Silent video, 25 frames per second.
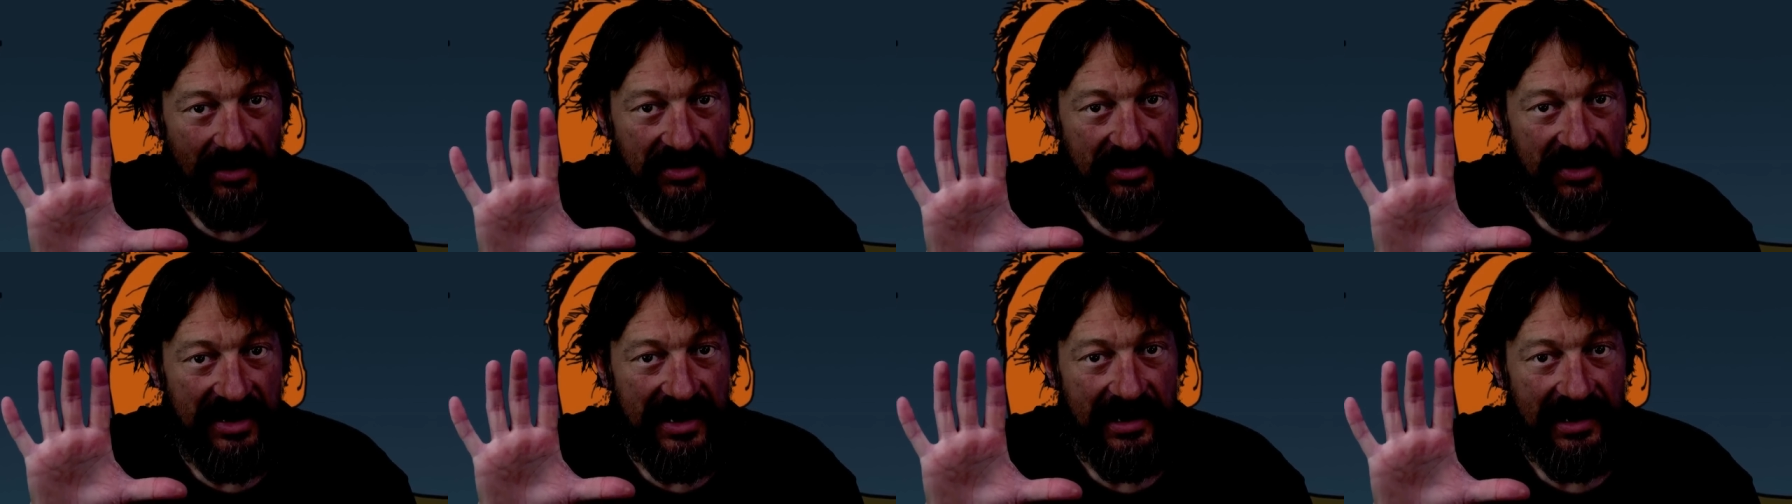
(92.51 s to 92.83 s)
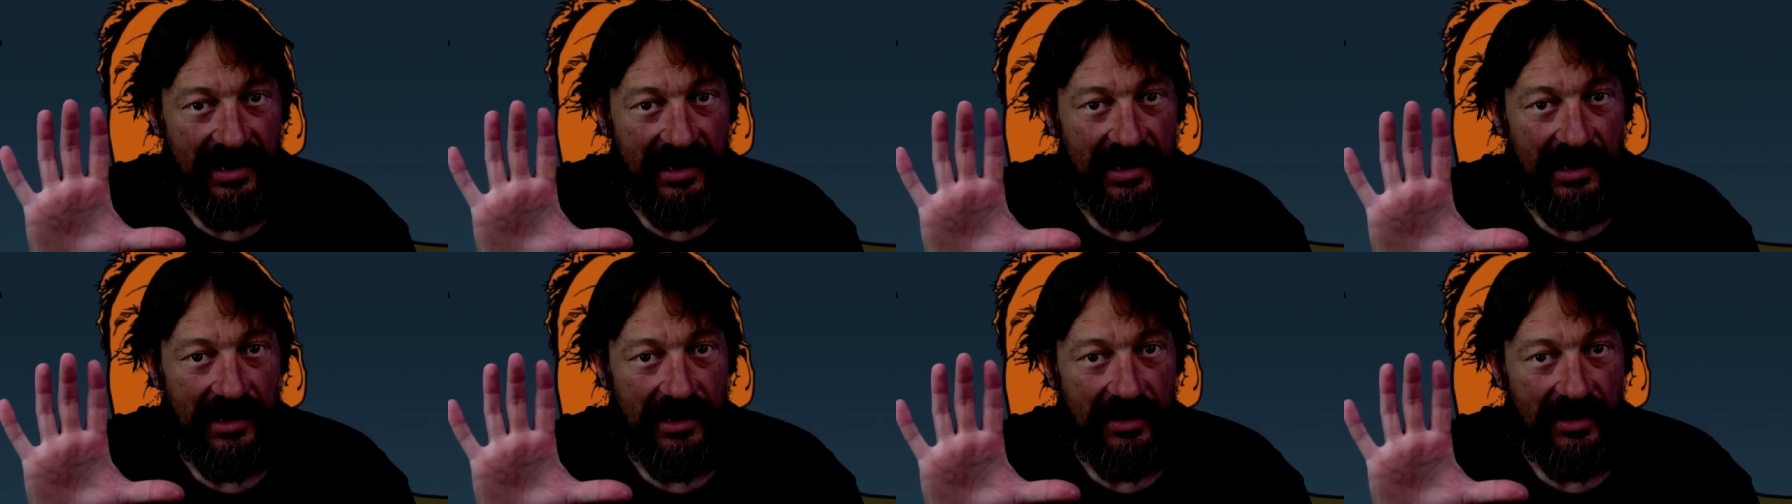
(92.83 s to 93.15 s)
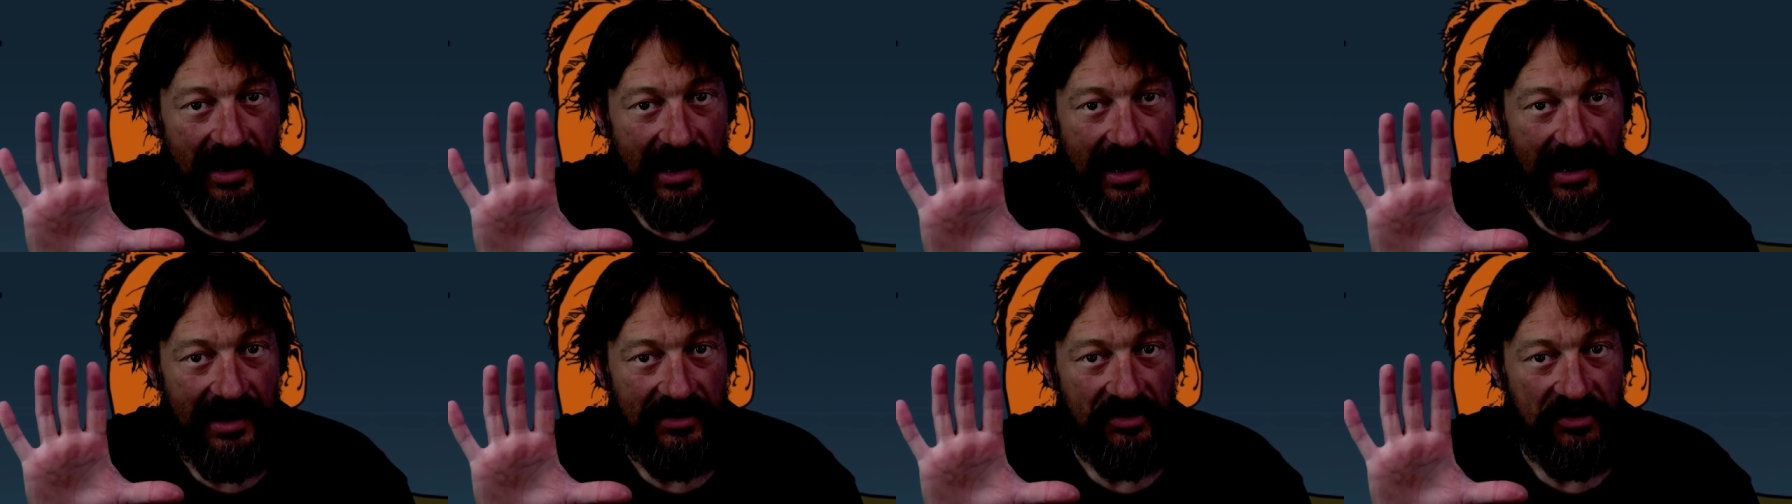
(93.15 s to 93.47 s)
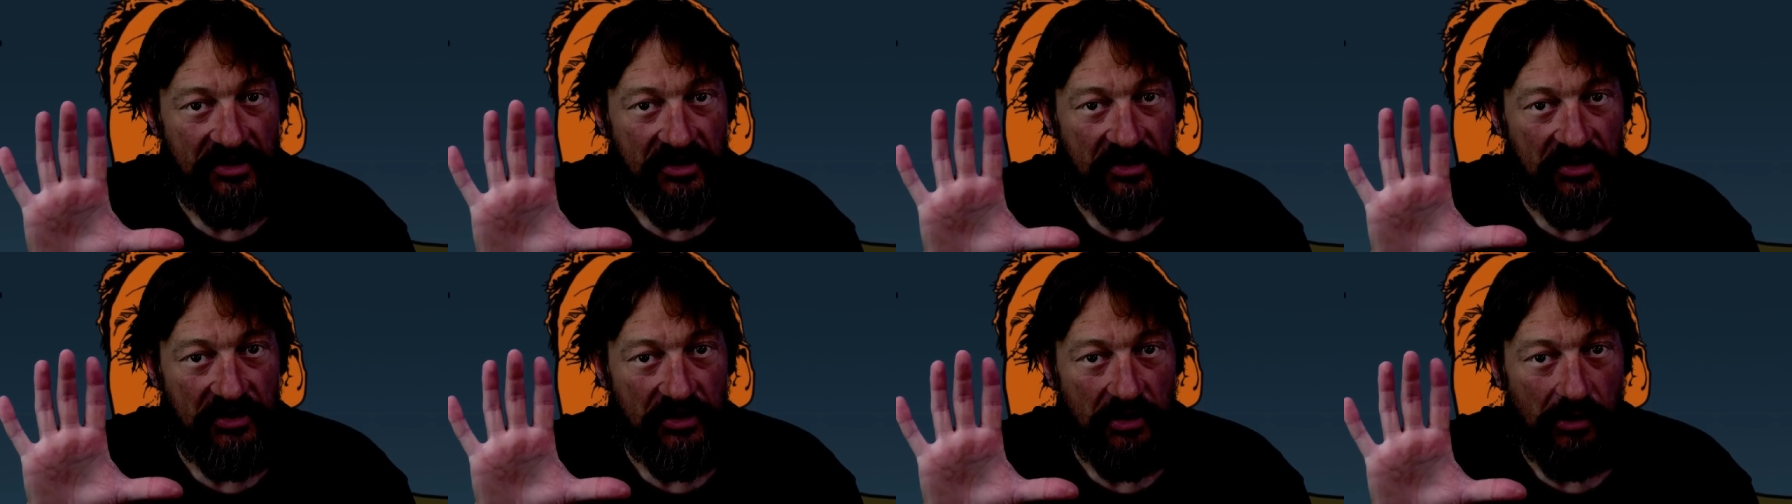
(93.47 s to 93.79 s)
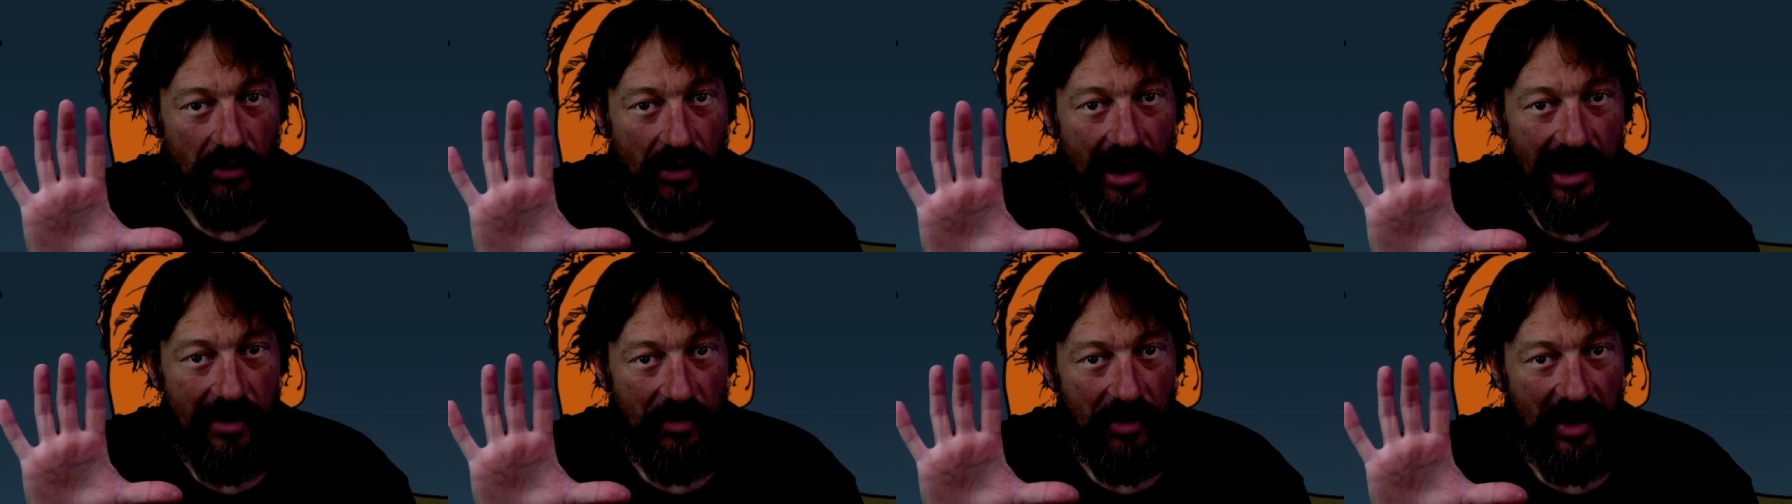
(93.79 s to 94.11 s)
dig it in and
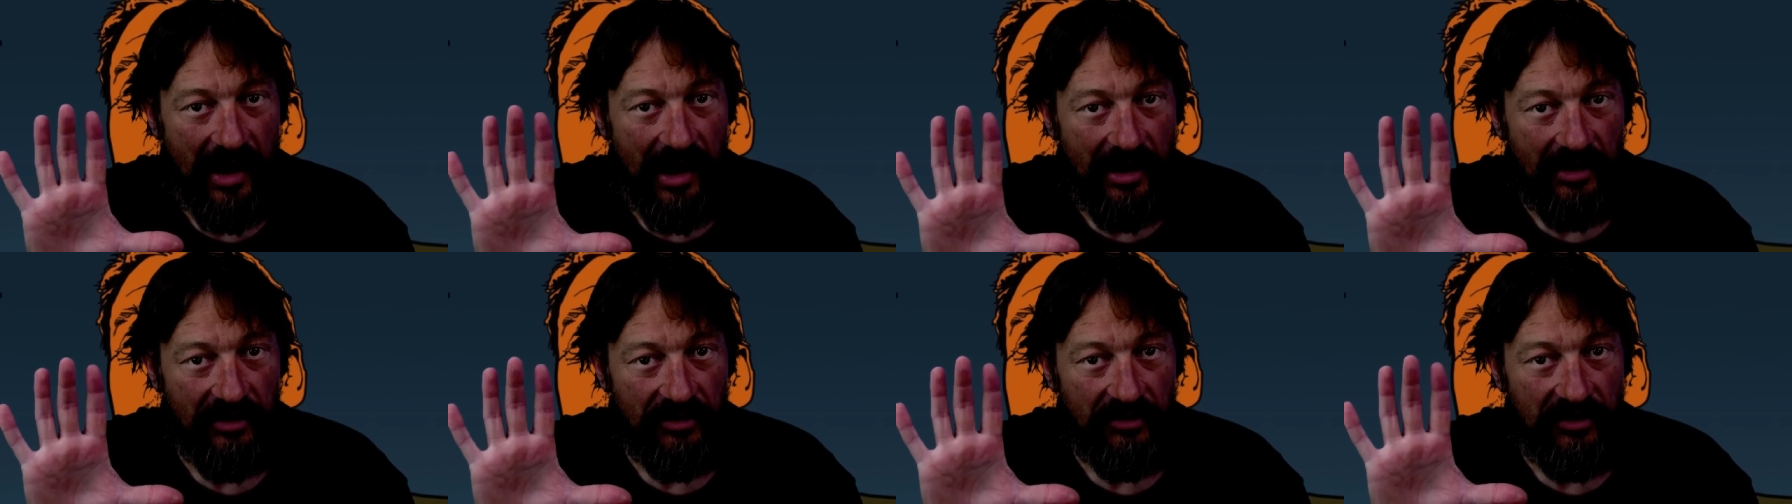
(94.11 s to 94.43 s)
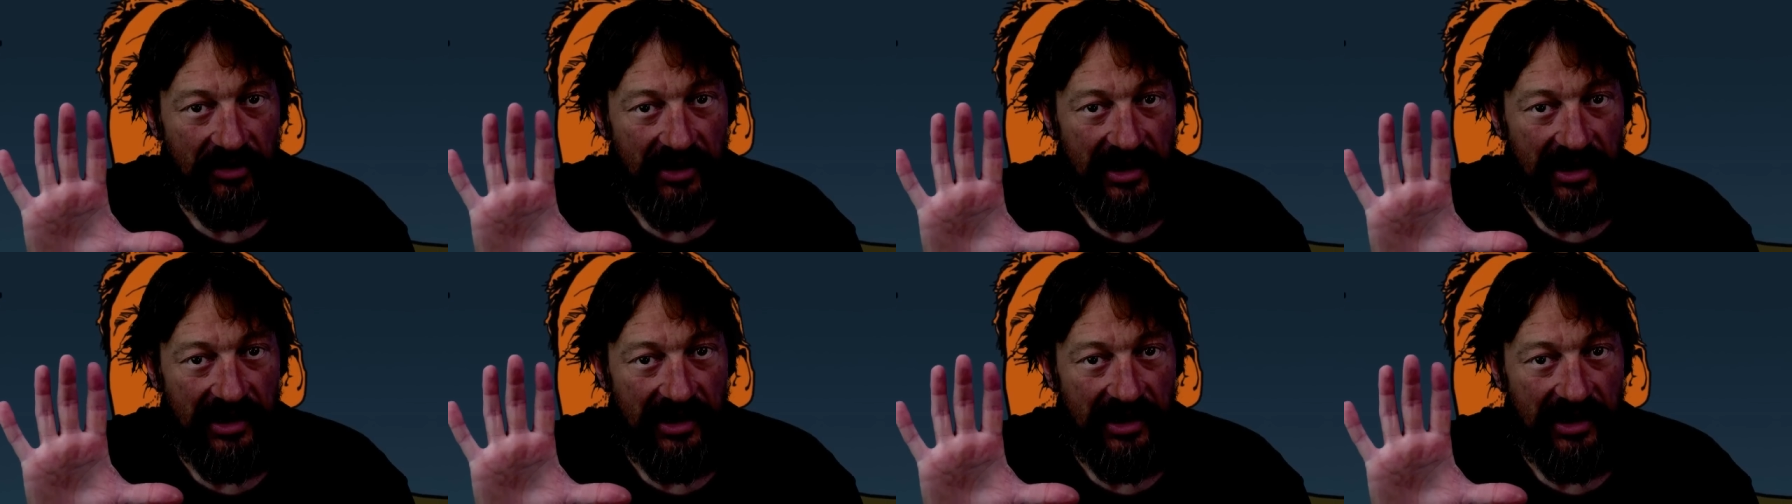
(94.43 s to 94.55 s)
scrape out